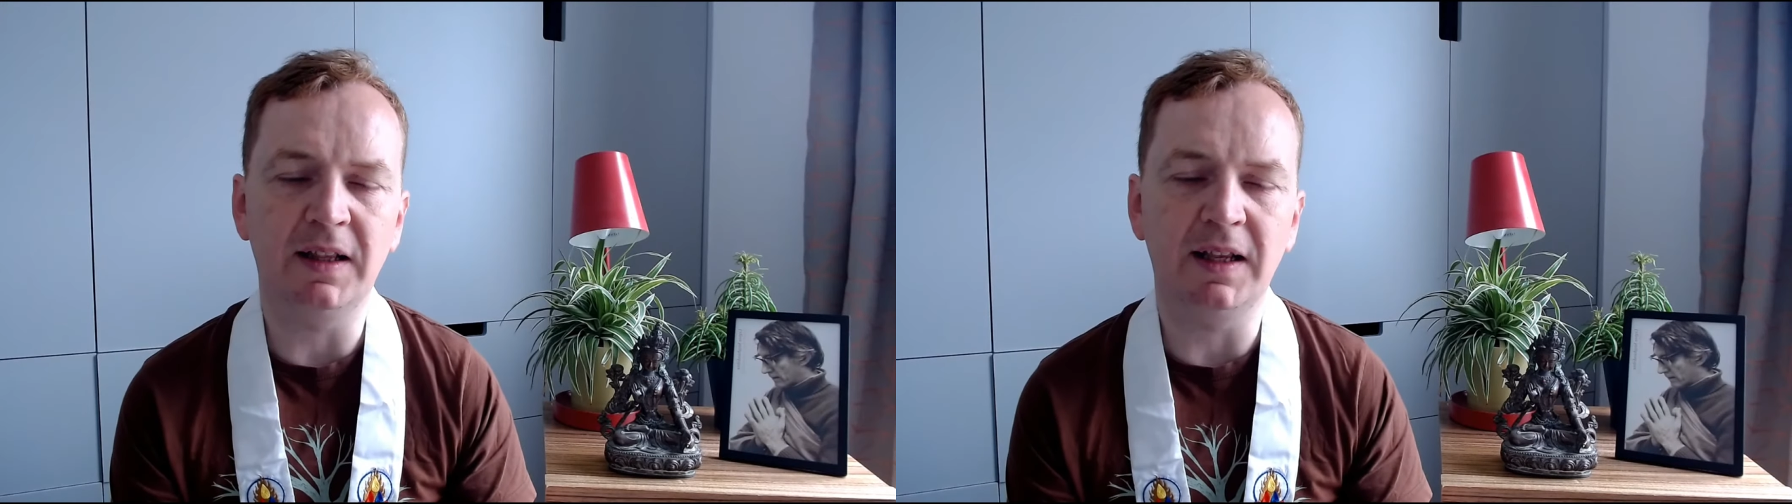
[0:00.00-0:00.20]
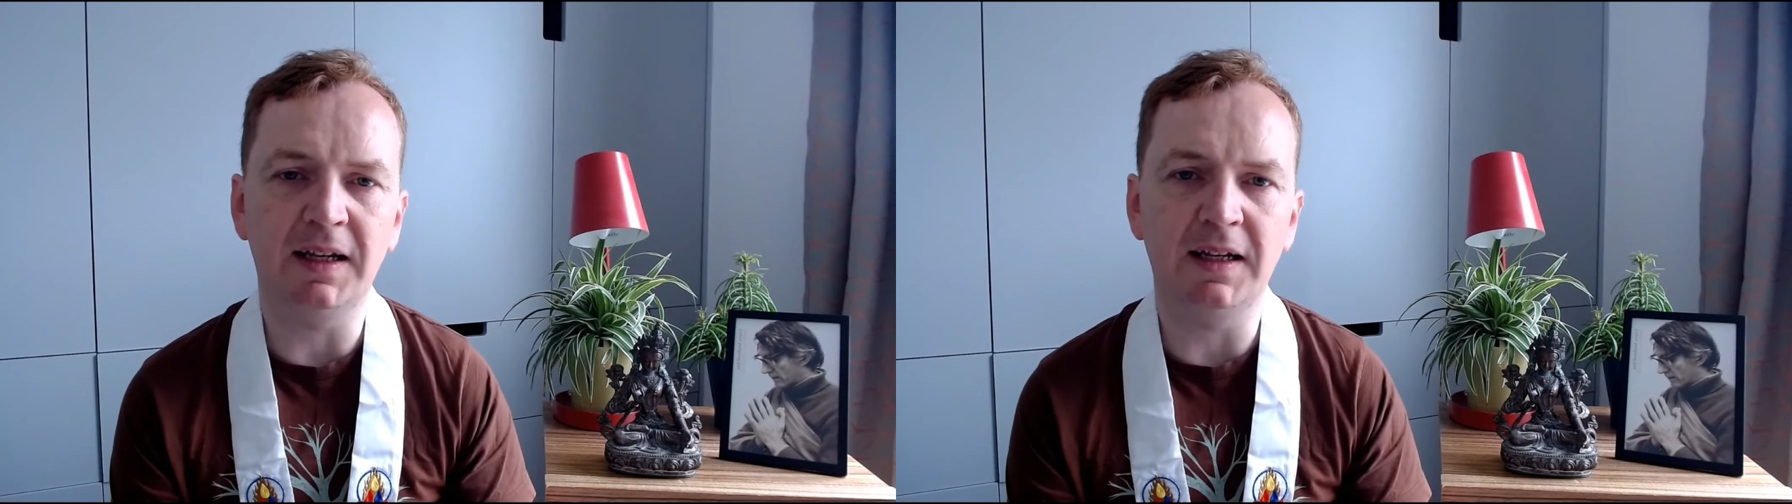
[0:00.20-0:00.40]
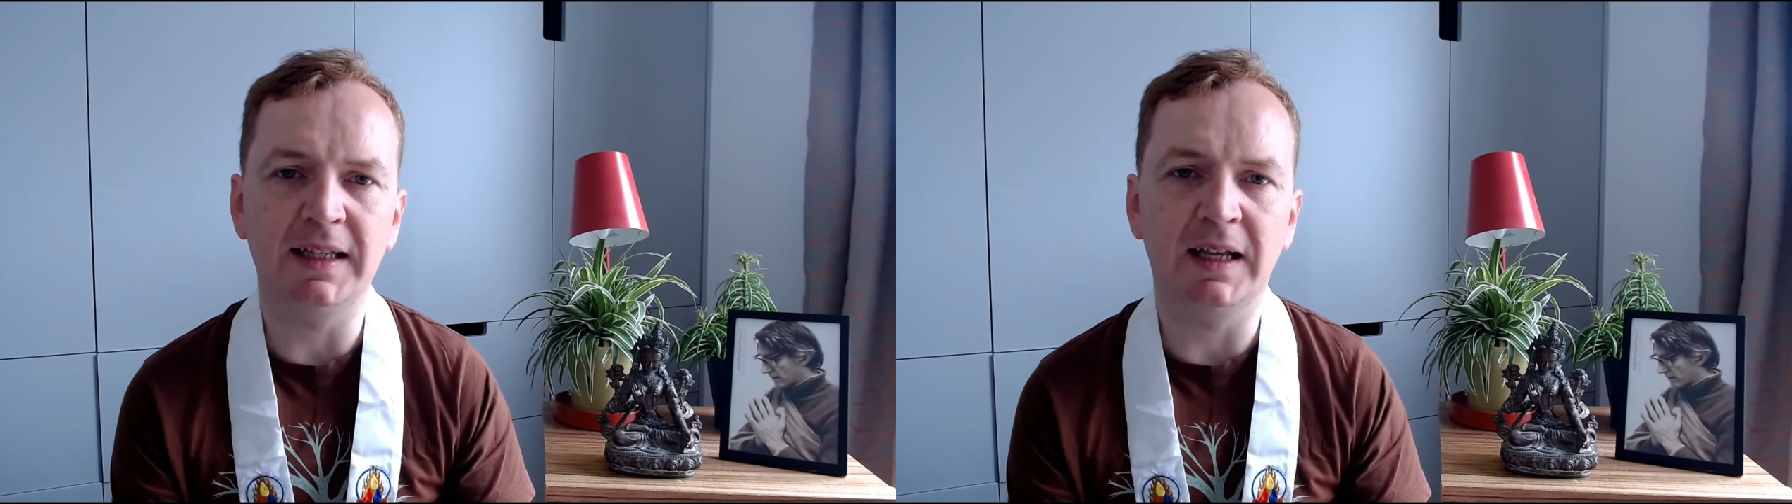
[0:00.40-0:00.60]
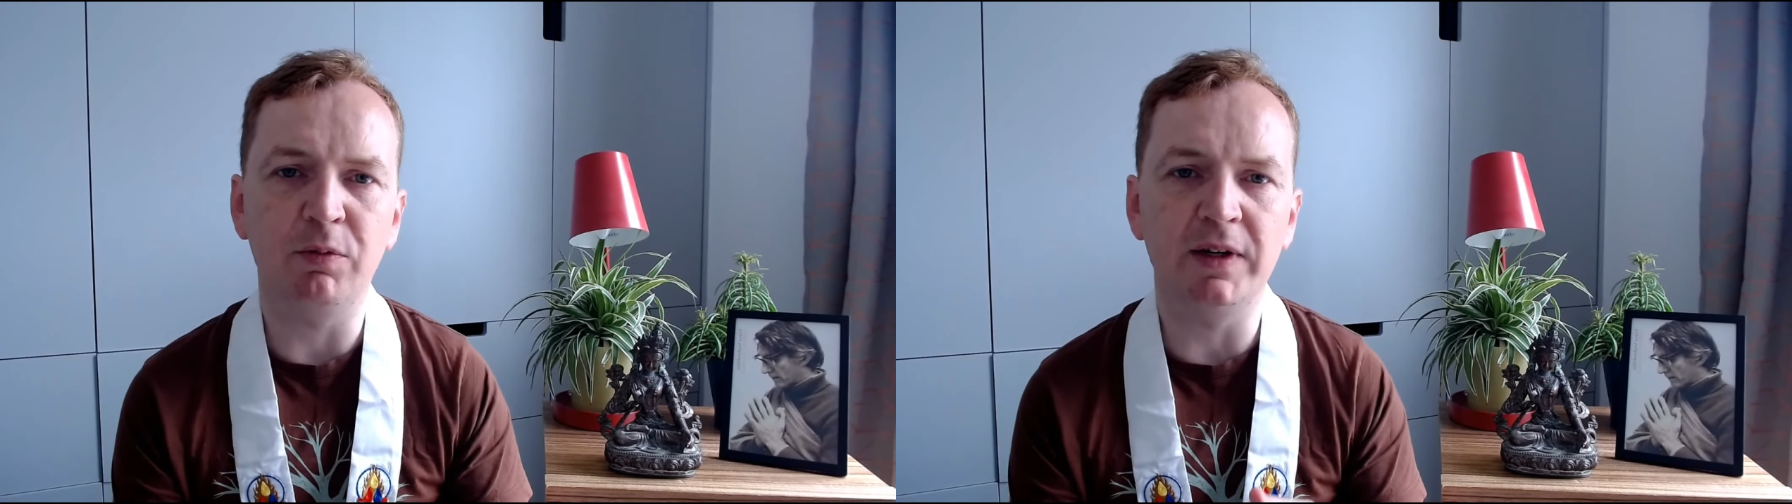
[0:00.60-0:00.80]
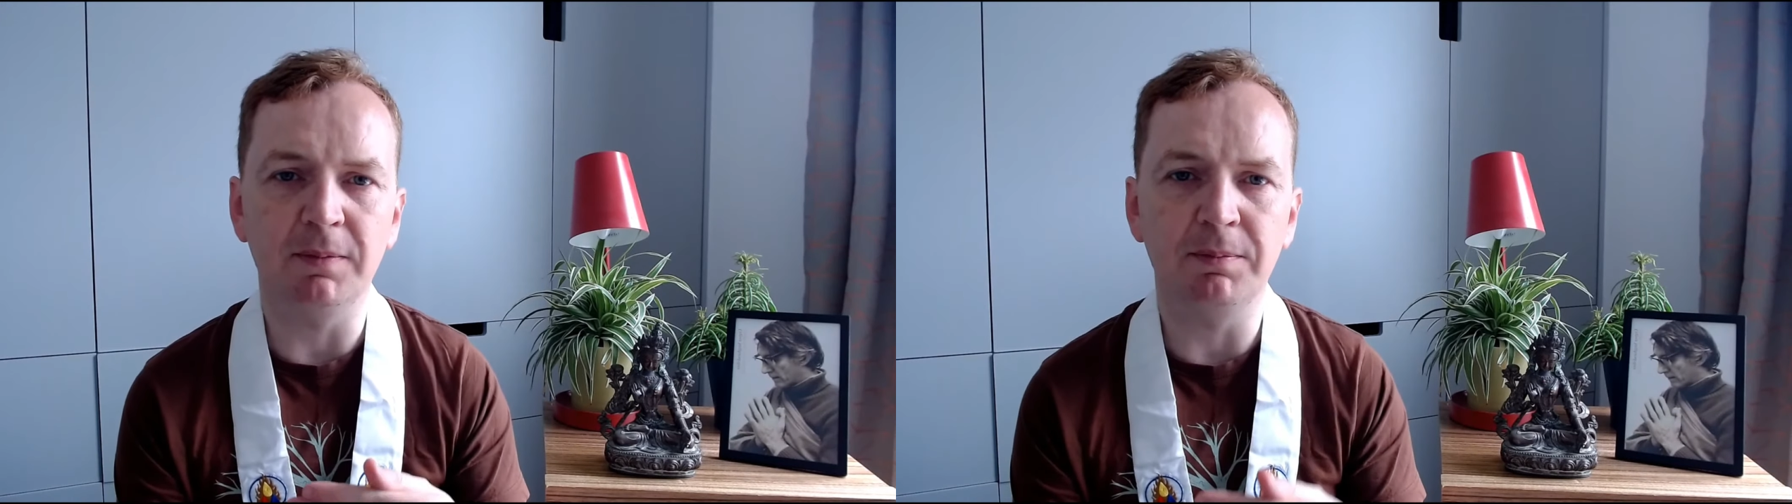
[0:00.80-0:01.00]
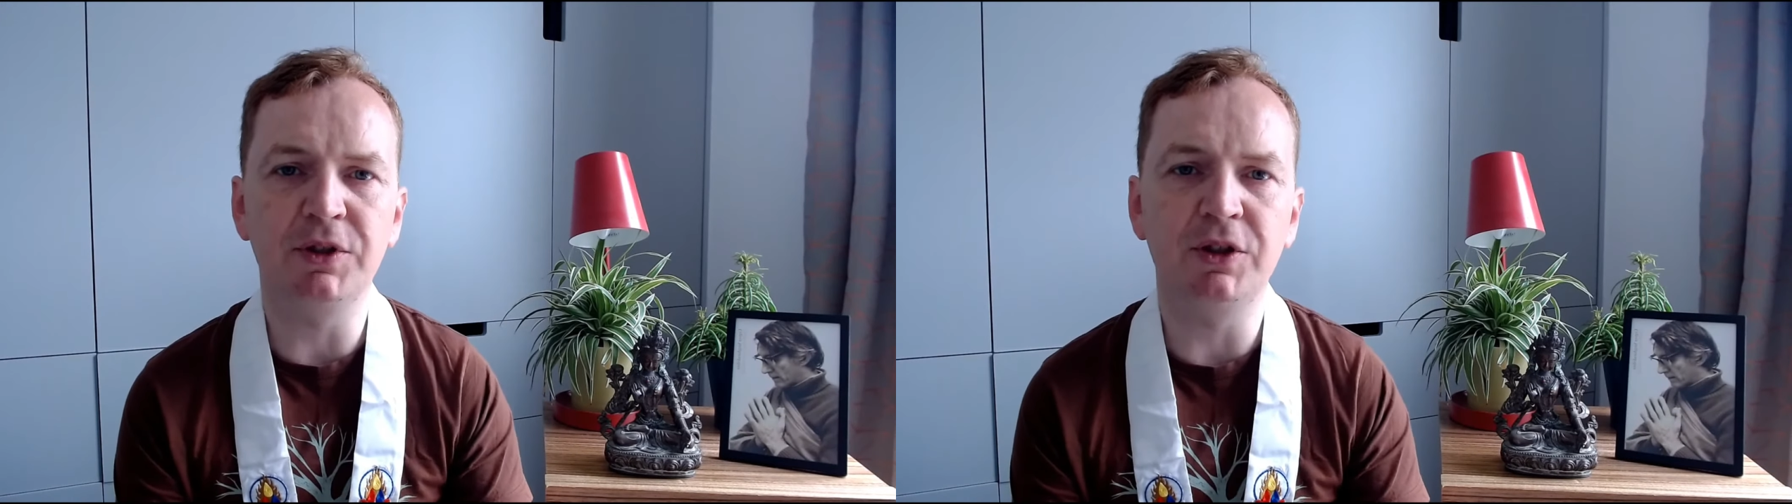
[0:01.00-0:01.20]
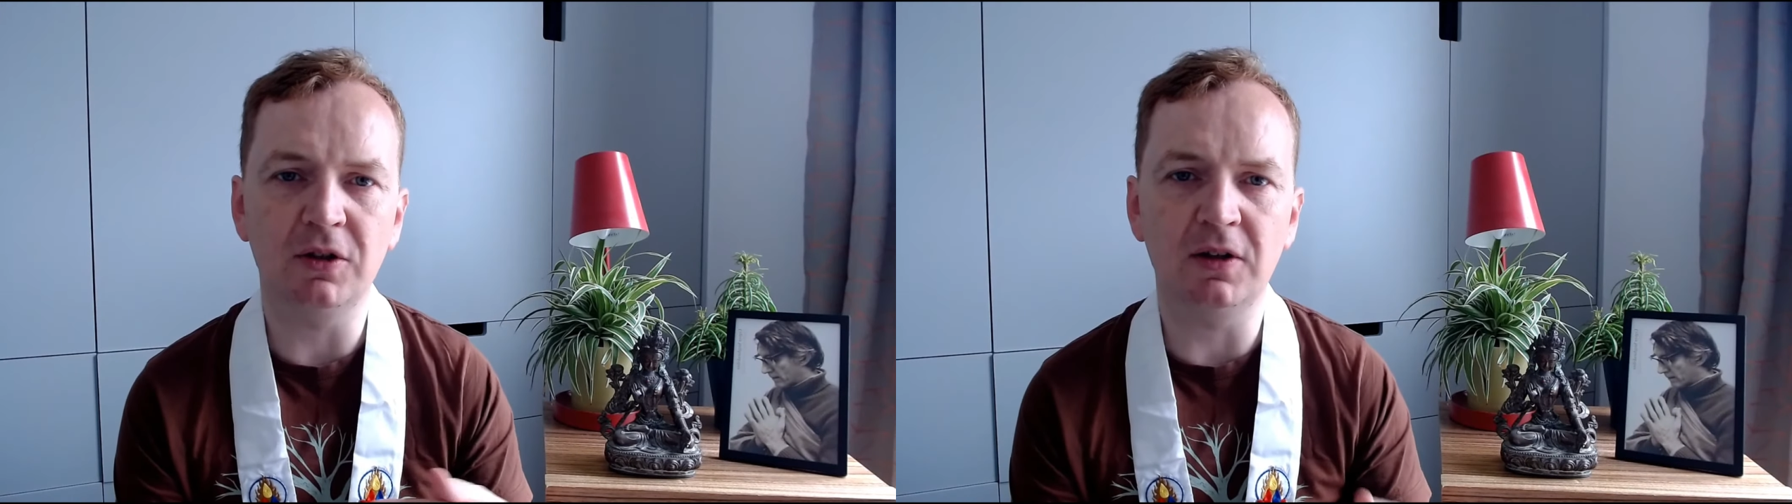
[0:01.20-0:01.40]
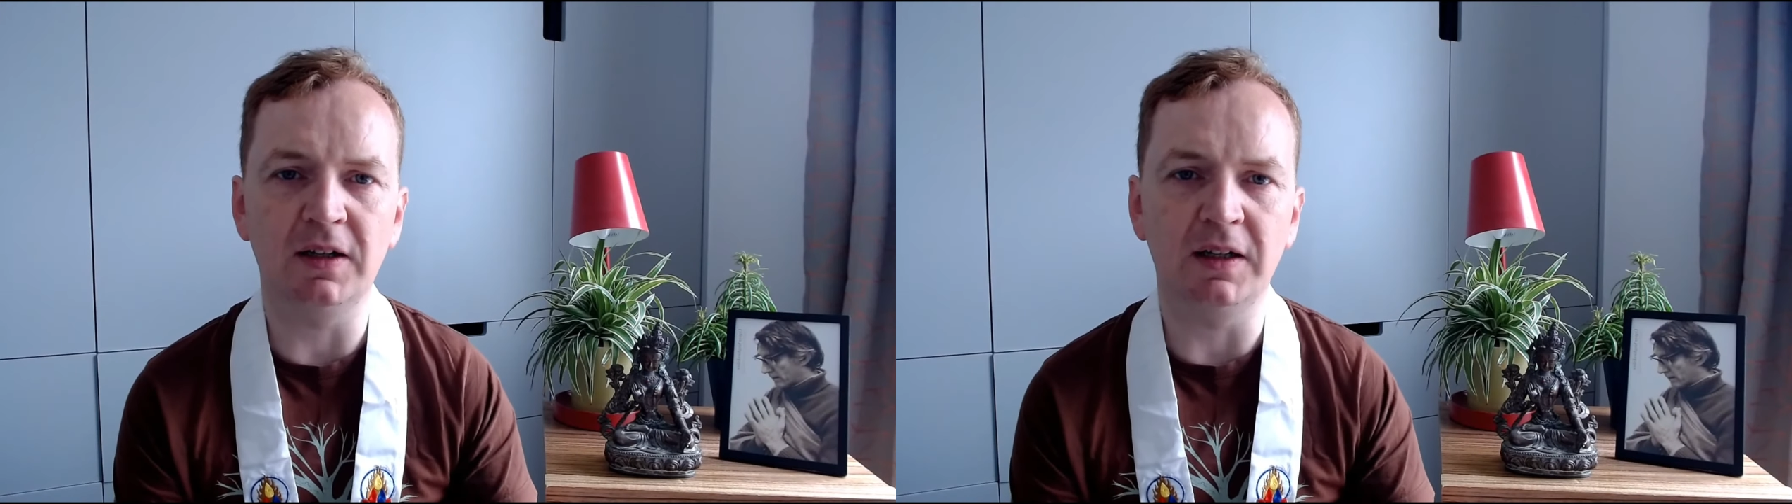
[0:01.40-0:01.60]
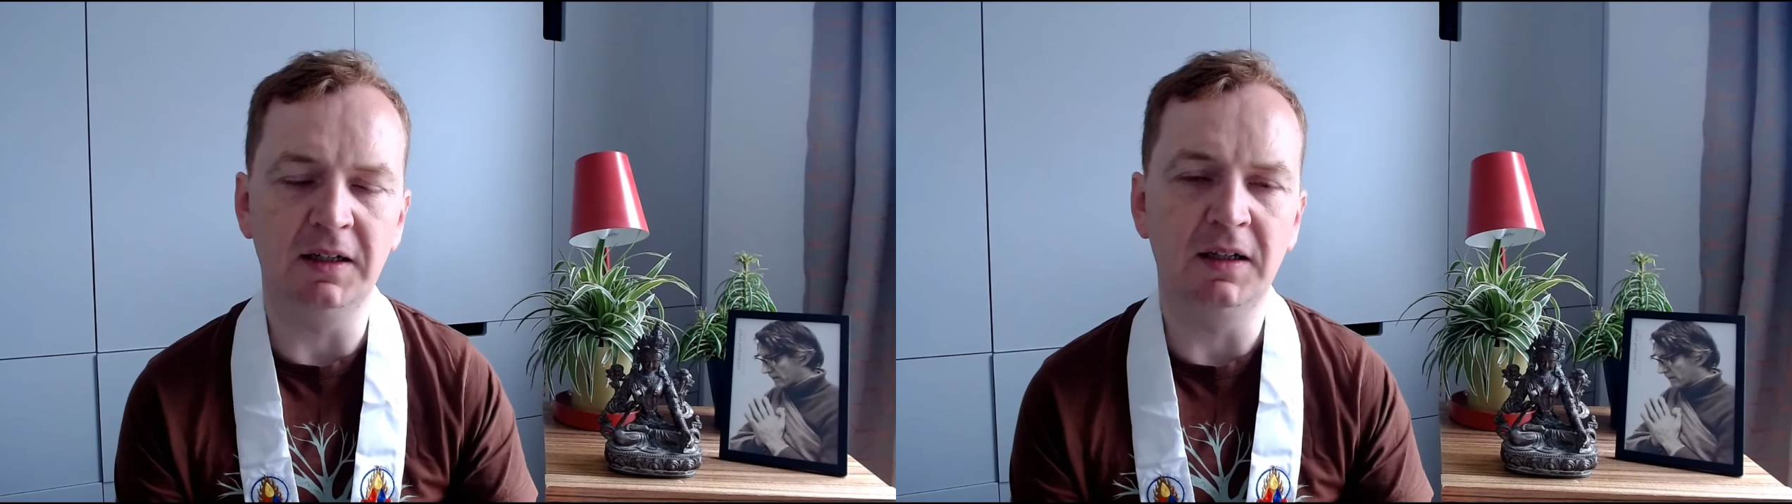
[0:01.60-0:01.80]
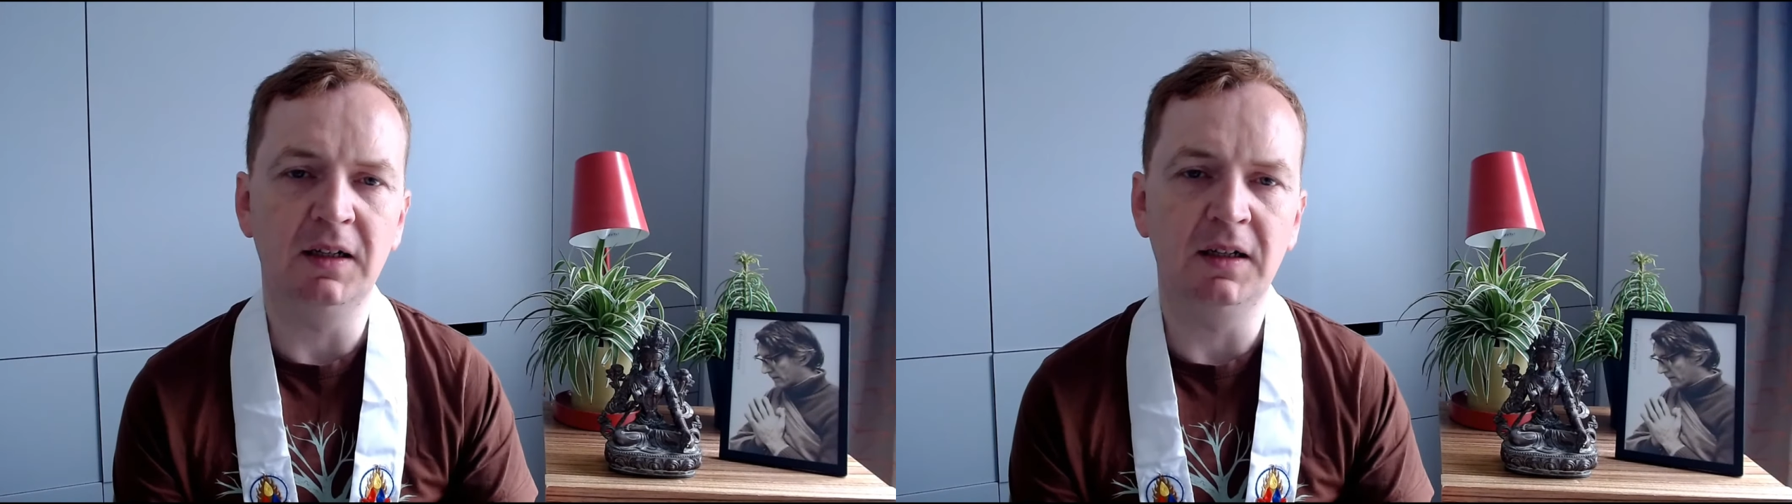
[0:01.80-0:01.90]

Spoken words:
thinking that we are purely